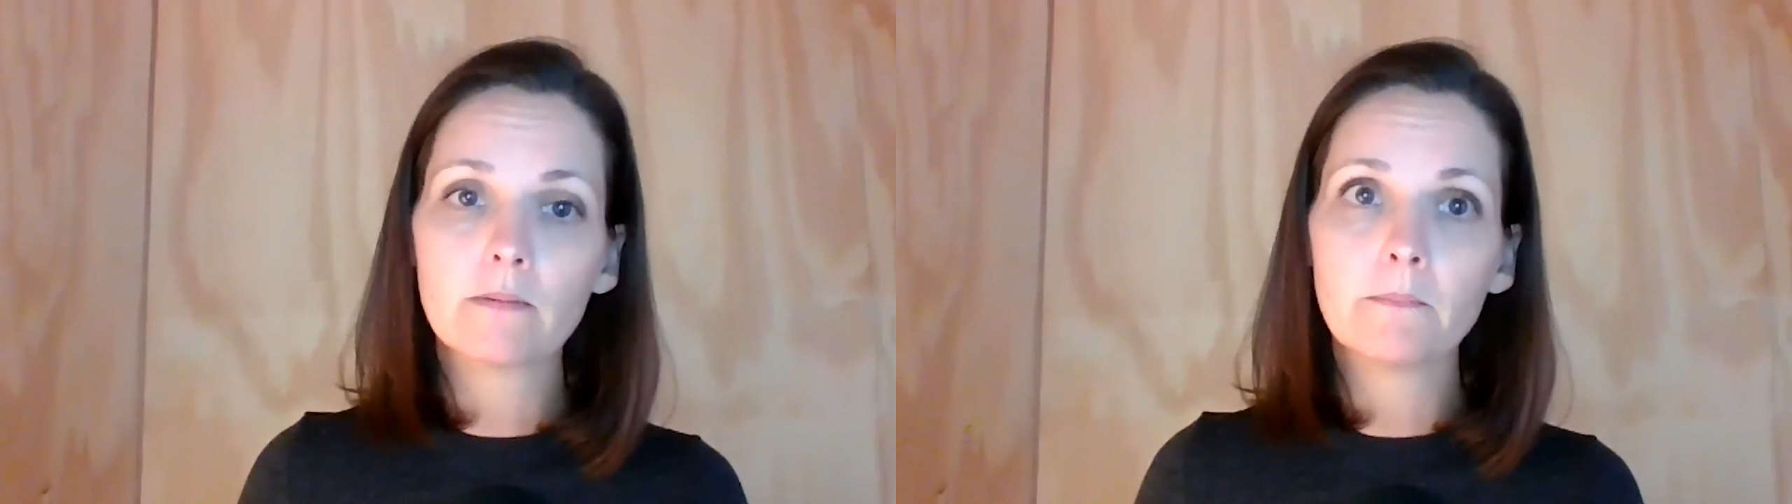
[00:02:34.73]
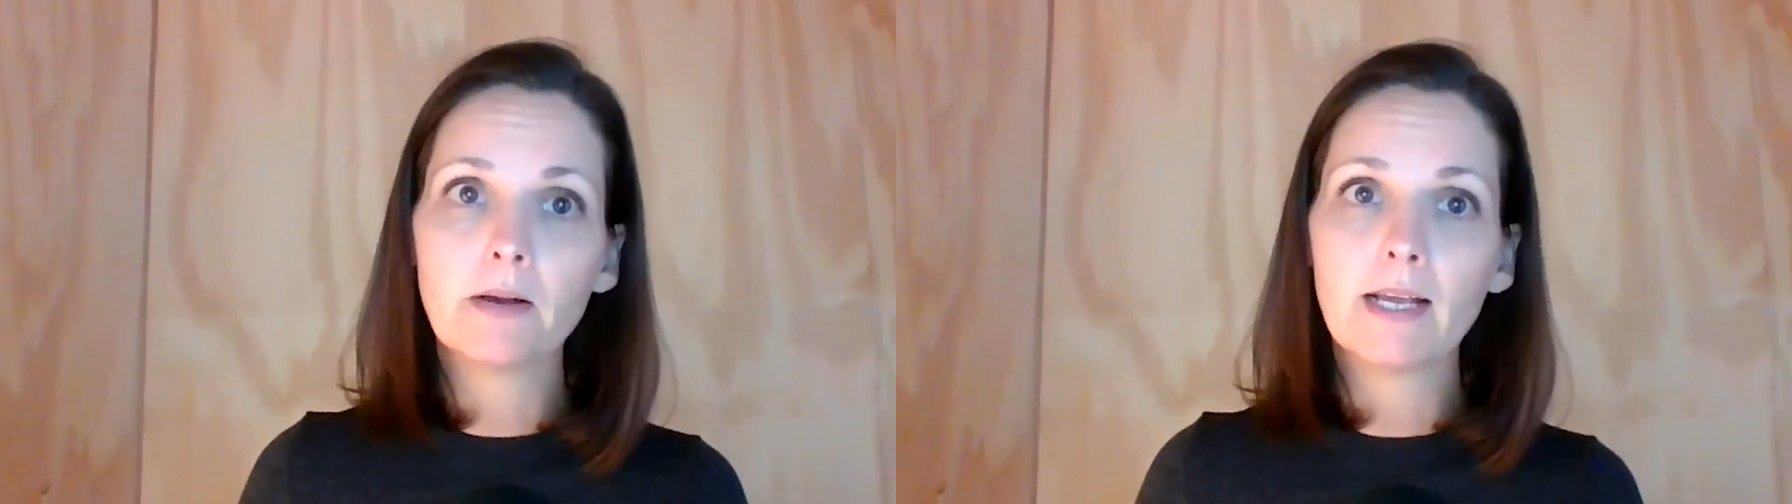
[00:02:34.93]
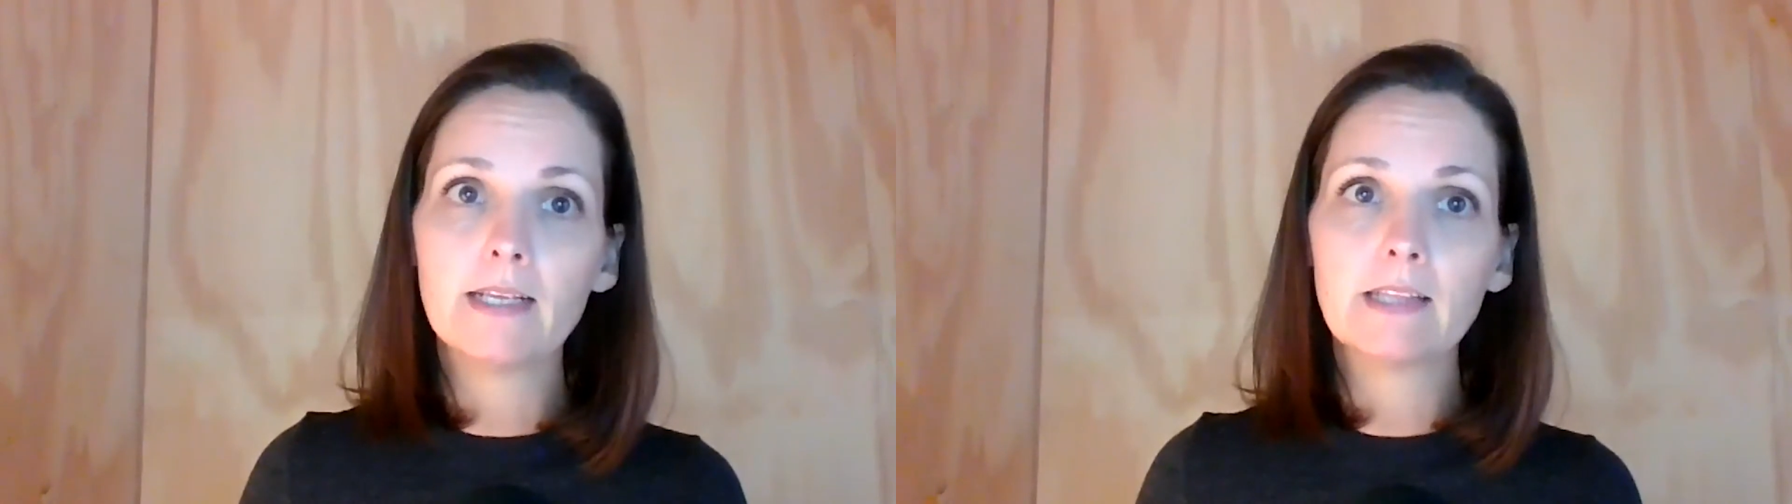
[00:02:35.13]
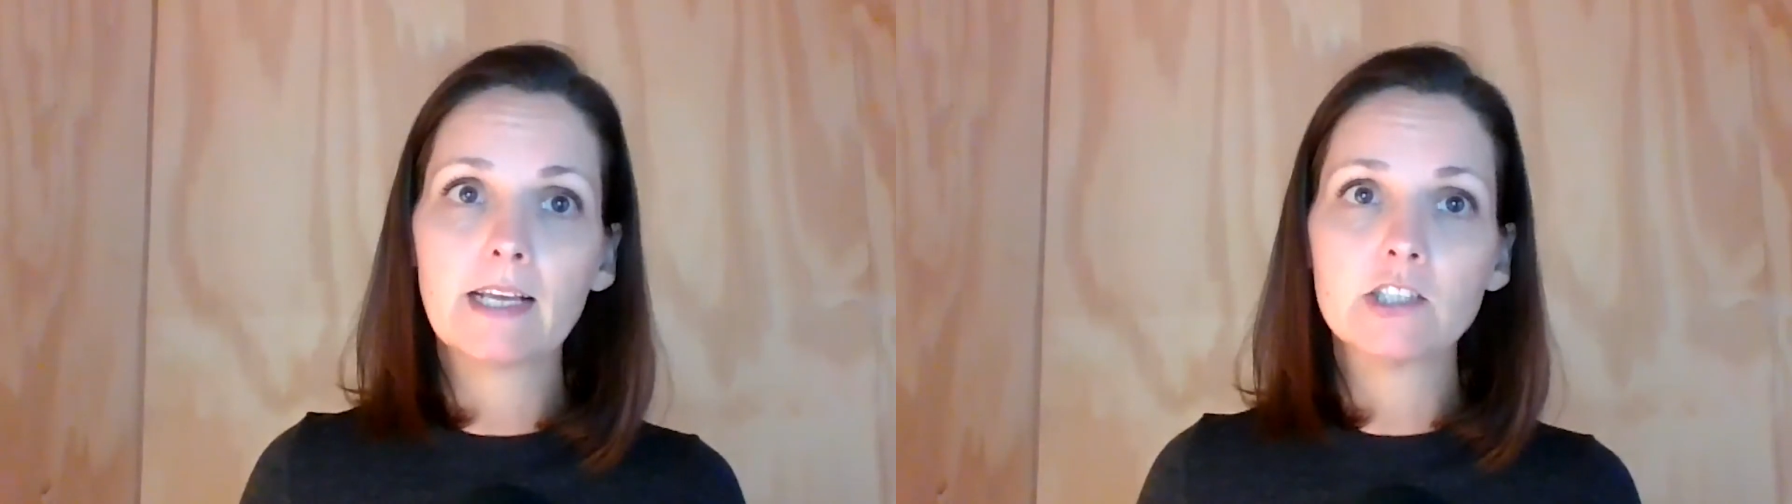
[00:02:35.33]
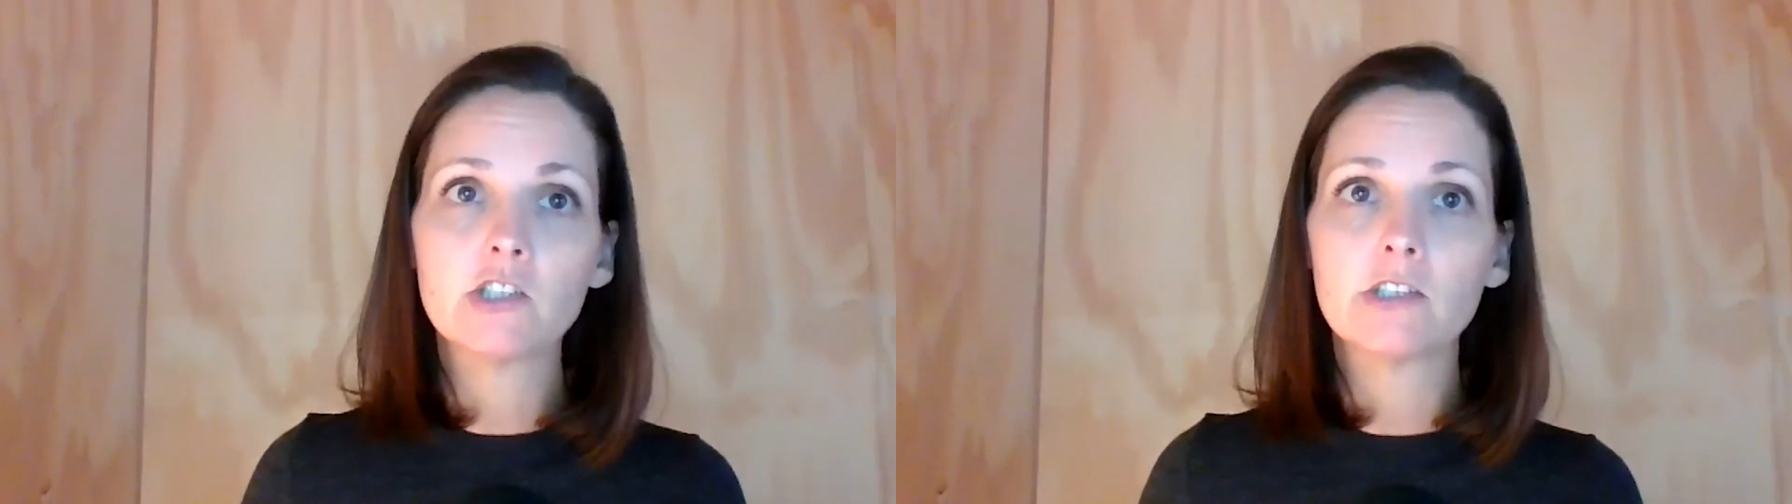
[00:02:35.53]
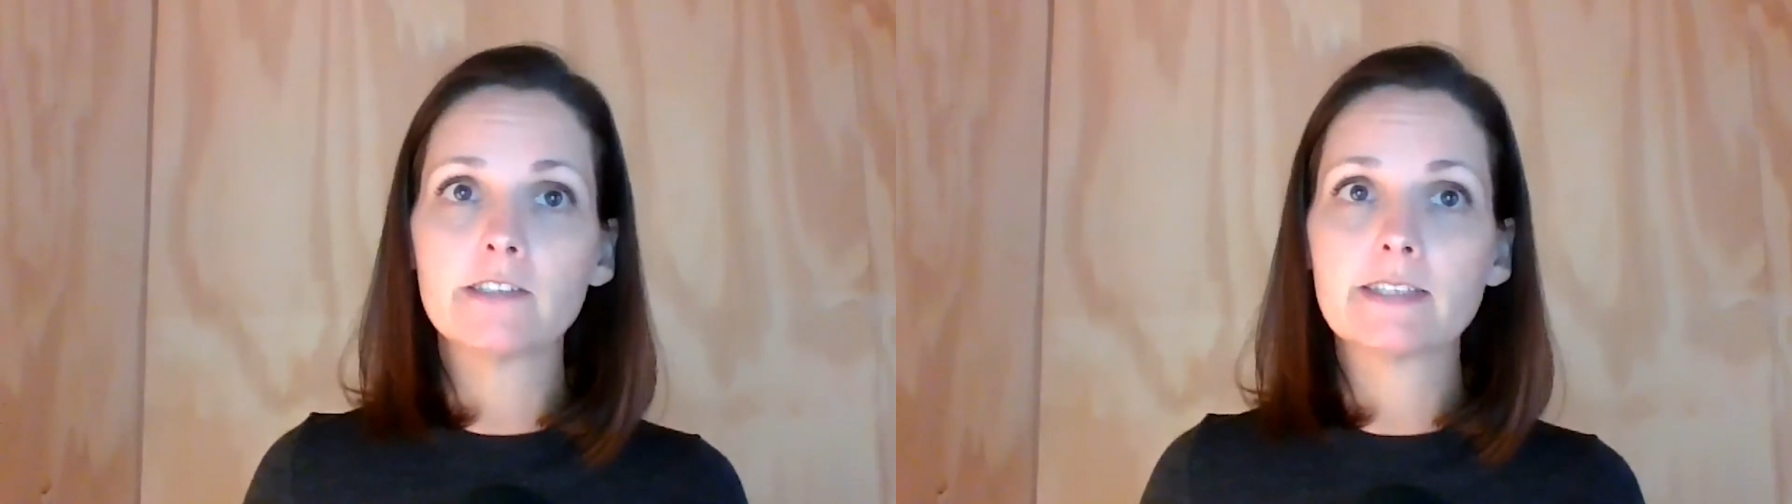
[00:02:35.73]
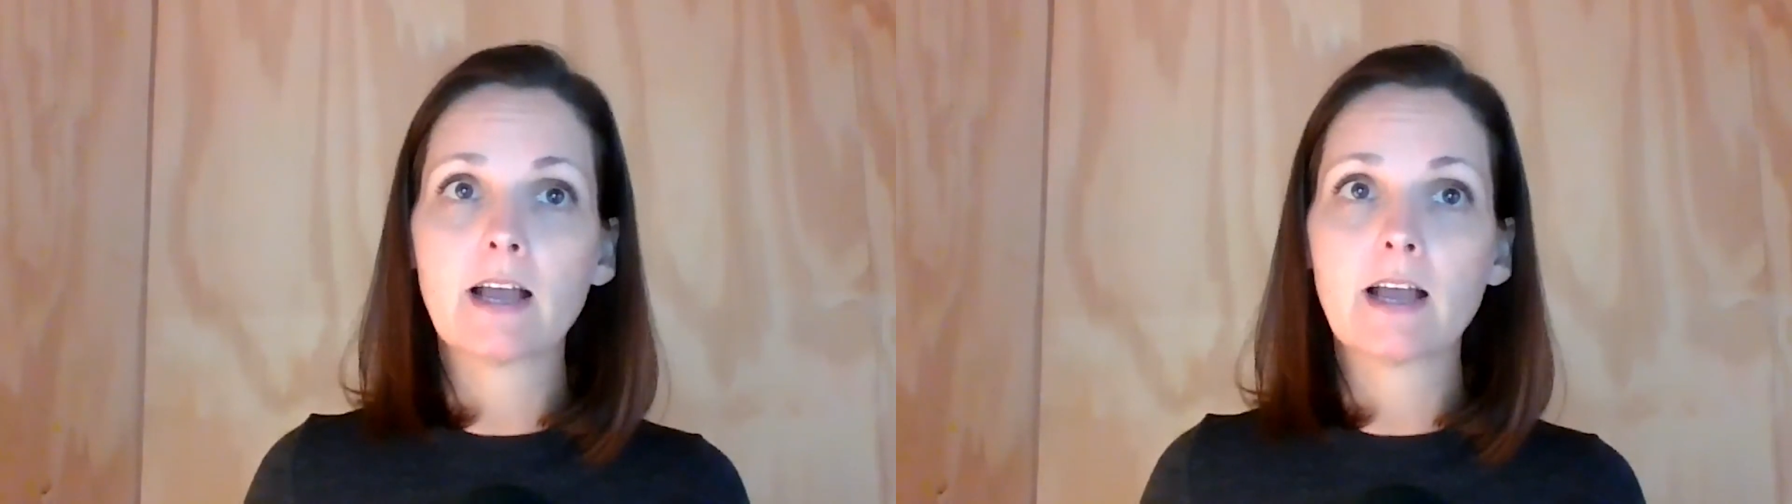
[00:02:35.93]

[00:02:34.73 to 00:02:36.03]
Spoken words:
my lectures,